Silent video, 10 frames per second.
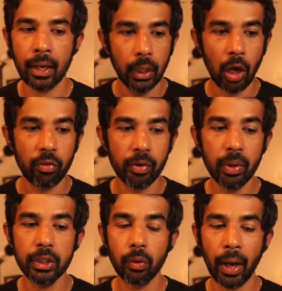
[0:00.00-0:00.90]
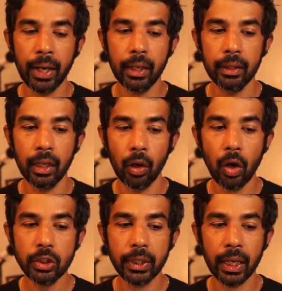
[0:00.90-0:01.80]
now, if we were to write the
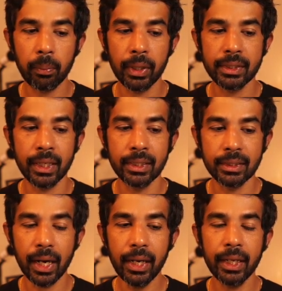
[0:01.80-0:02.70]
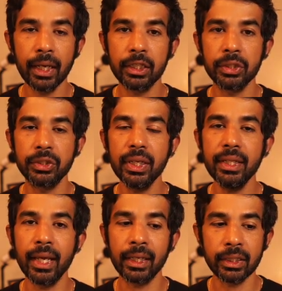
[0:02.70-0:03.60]
log statements inside here to see
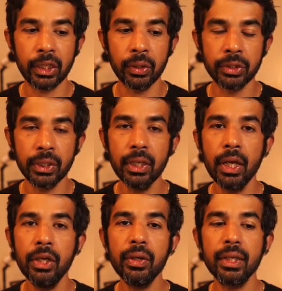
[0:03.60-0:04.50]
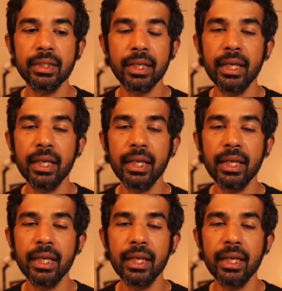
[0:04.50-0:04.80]
the execution, you can see